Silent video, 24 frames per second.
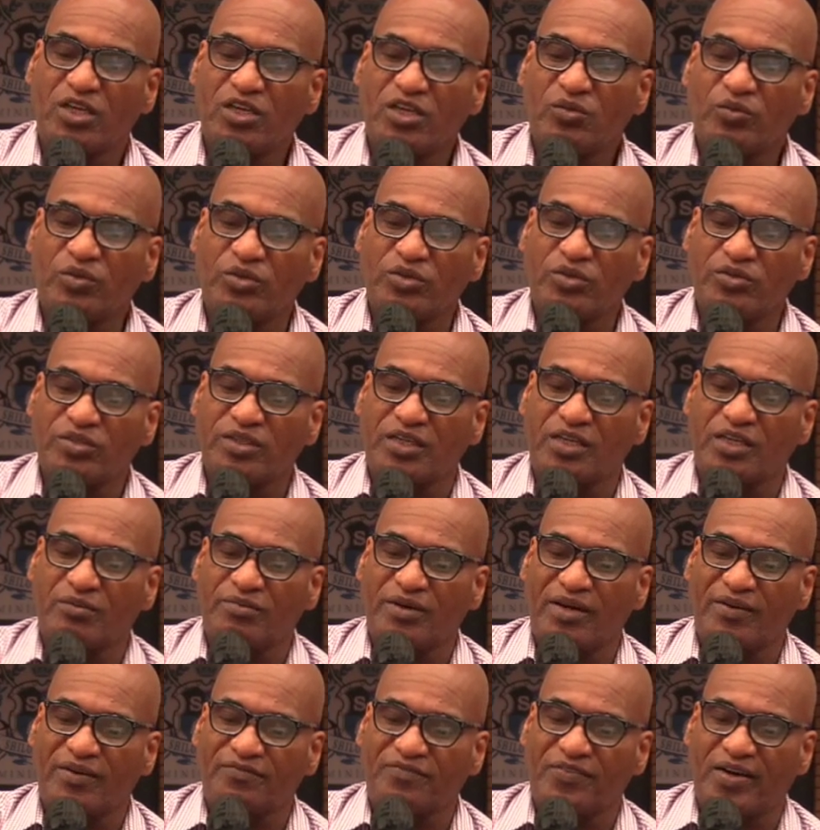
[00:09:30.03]
When you think
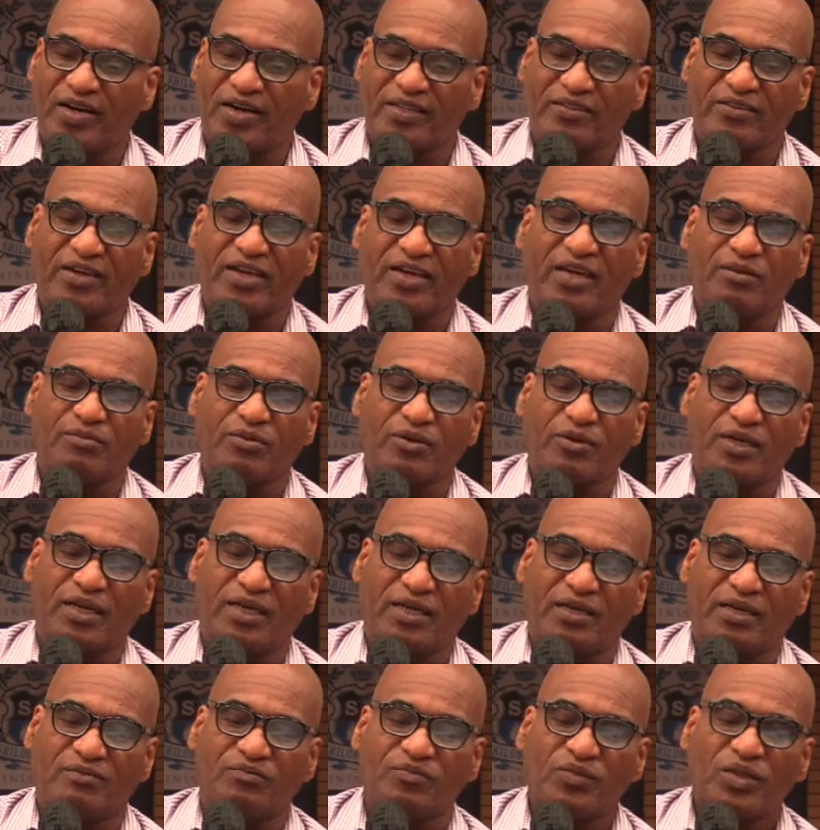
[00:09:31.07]
about Father
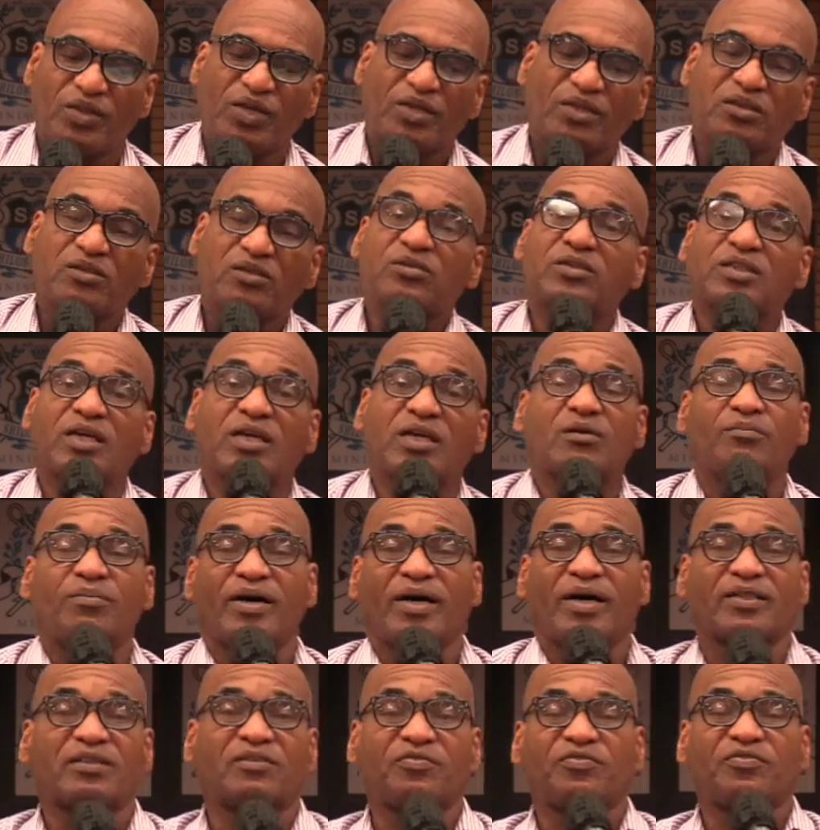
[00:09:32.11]
Abraham, you think
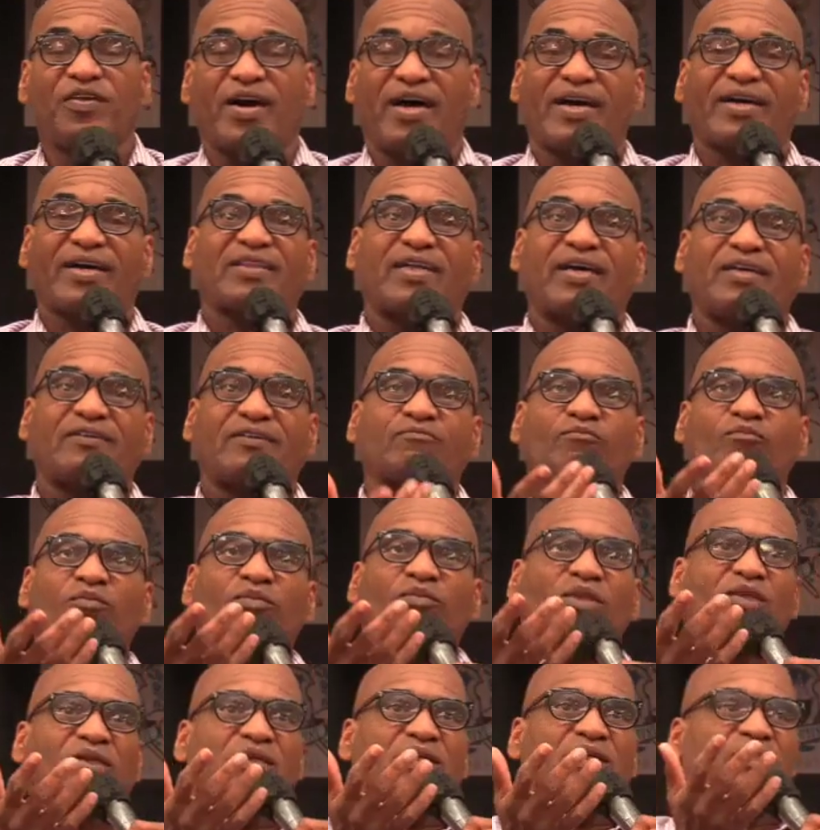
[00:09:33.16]
about the fact that
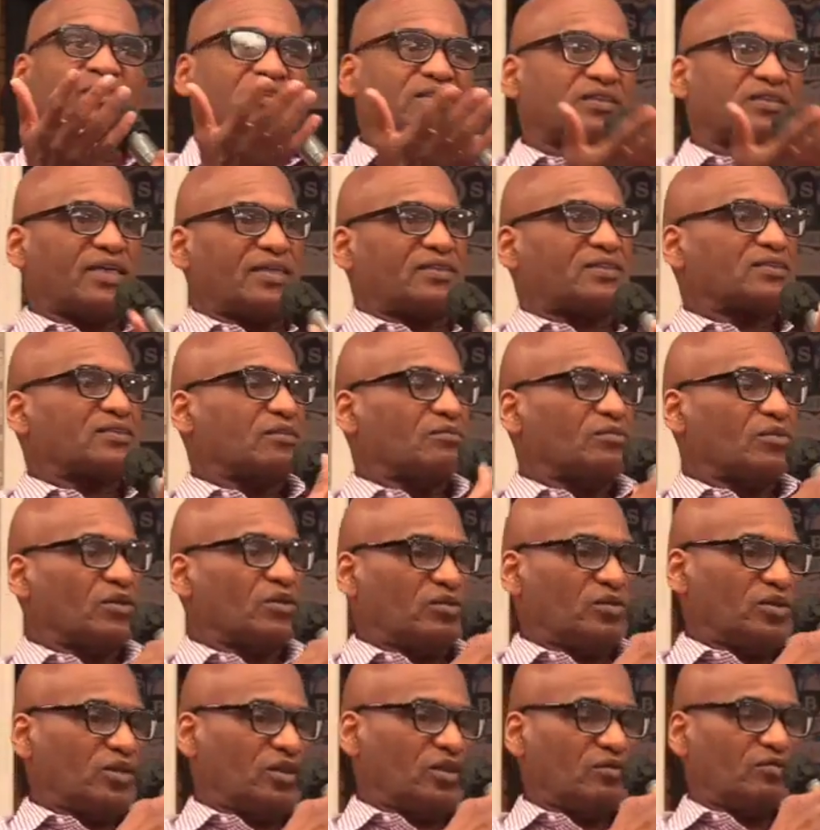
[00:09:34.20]
his
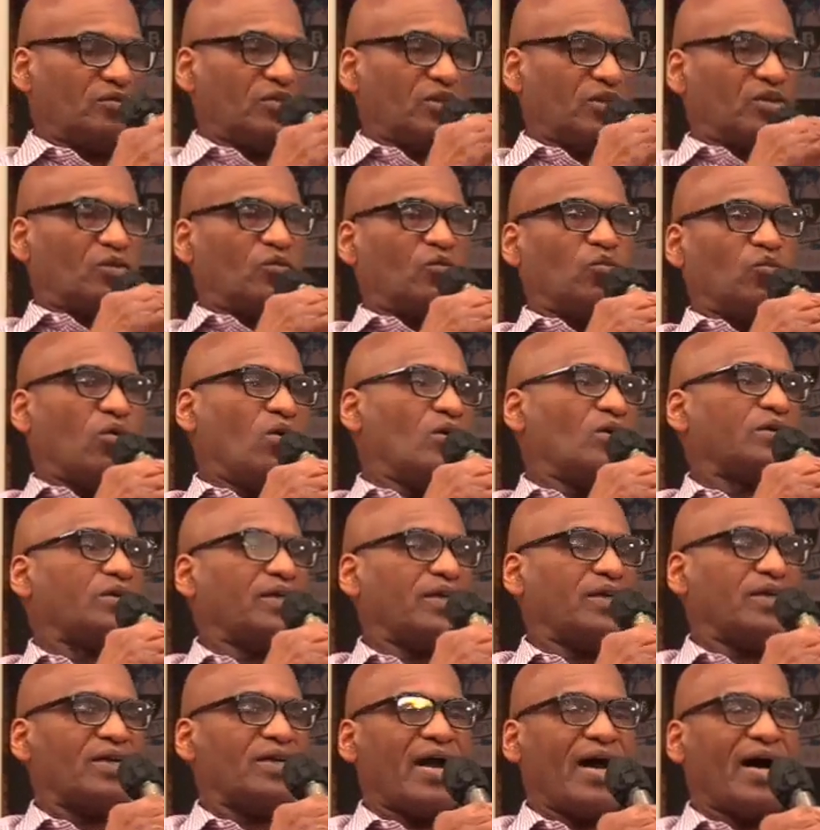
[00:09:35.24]
testimony of
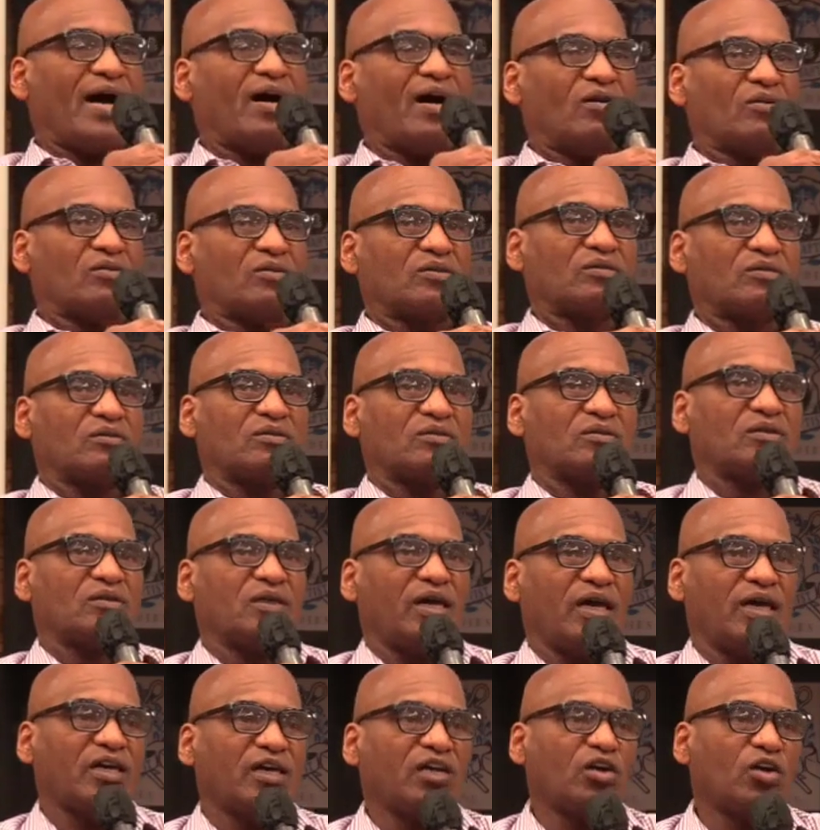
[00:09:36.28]
walking out
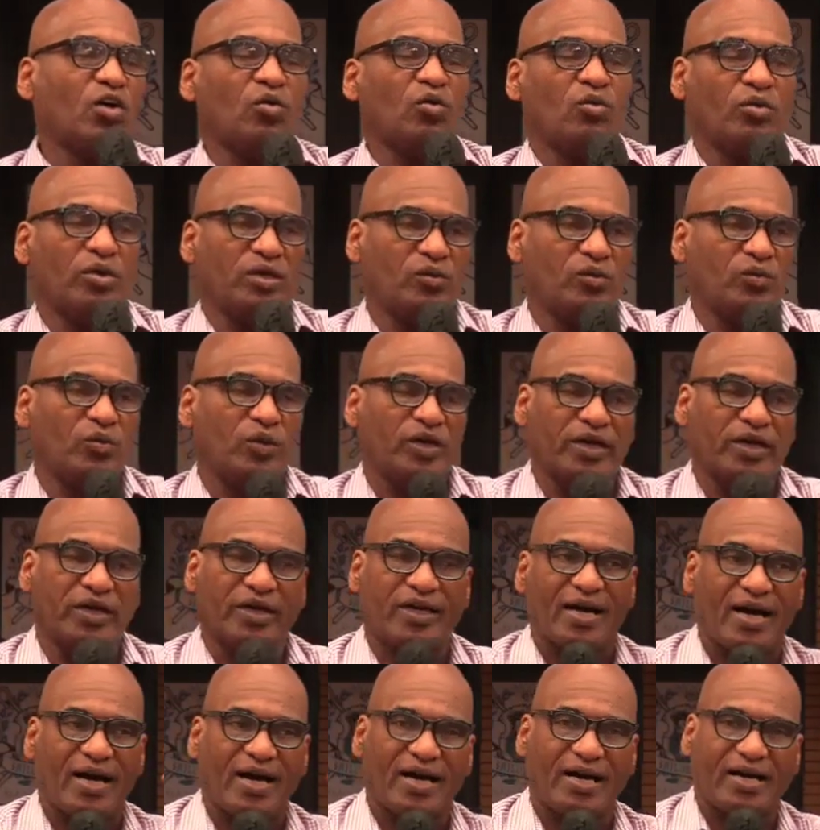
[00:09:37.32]
and going where
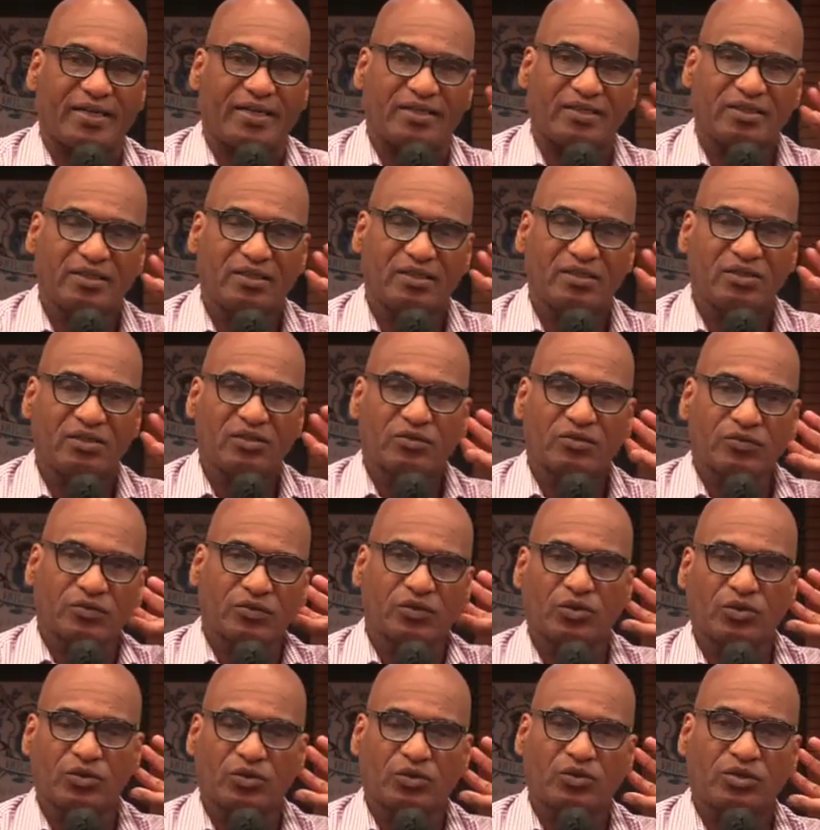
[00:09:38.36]
God,
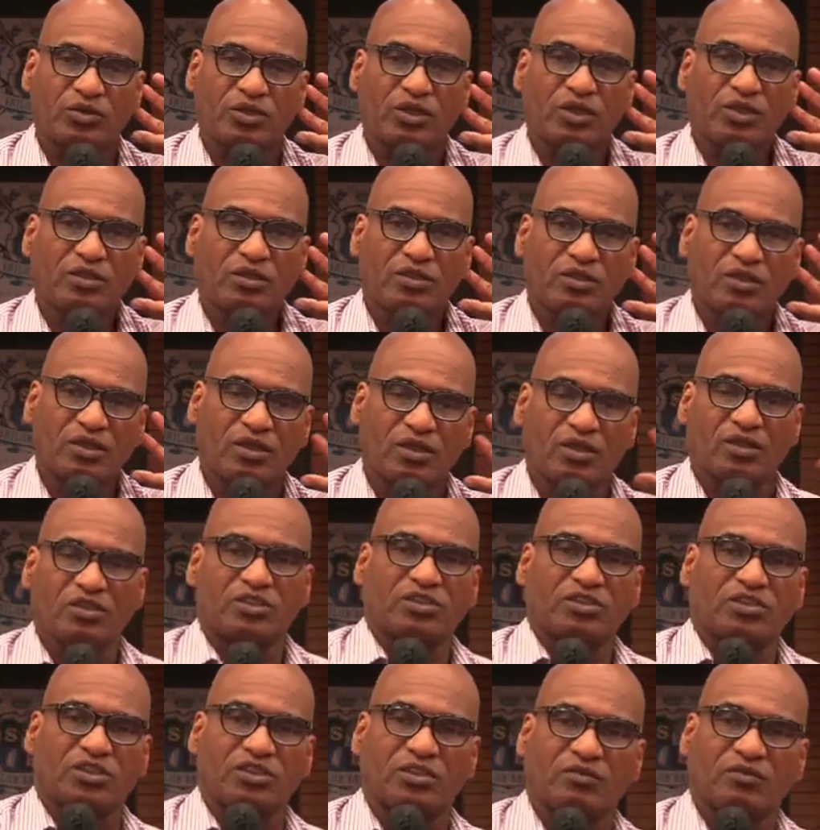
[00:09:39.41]
through the
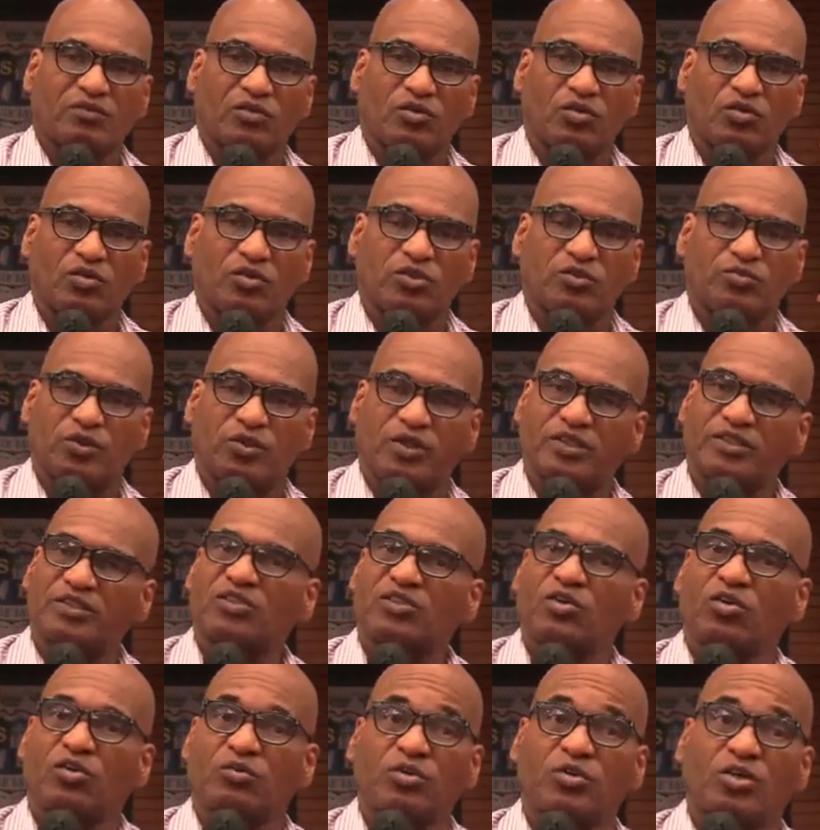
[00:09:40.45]
unction of the Holy Spirit,
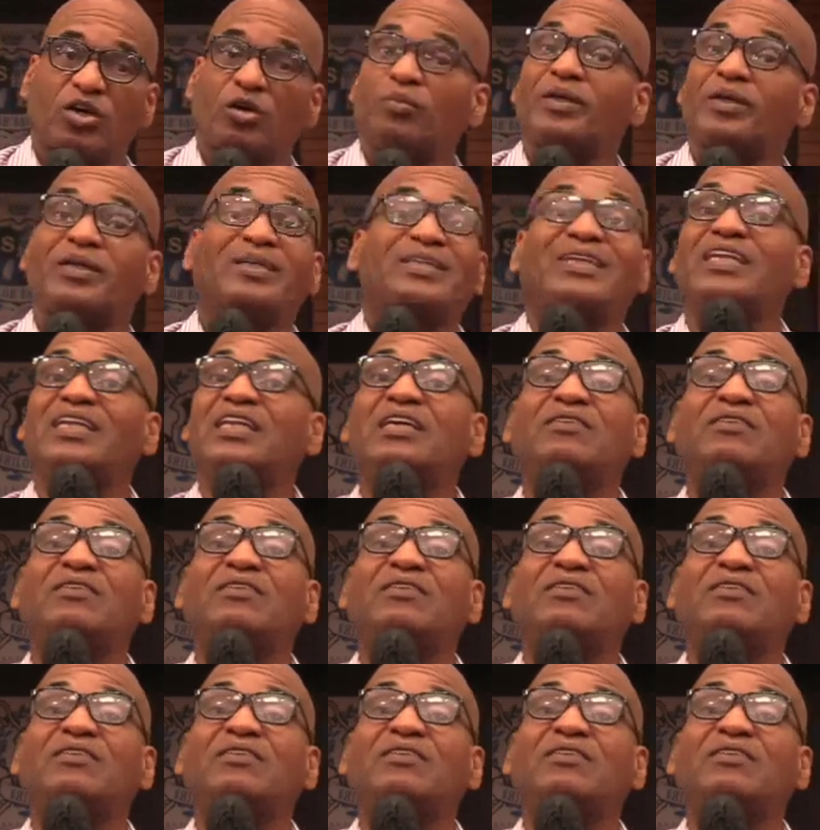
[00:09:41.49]
told him to go. But he didn't